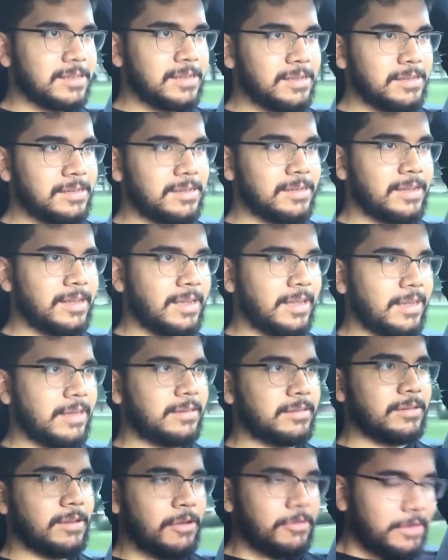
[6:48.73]

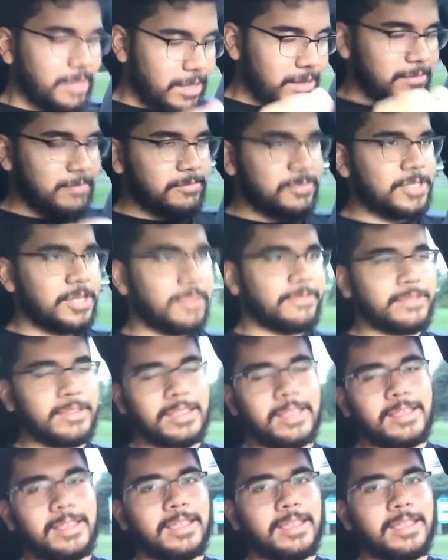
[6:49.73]
Okay, shift,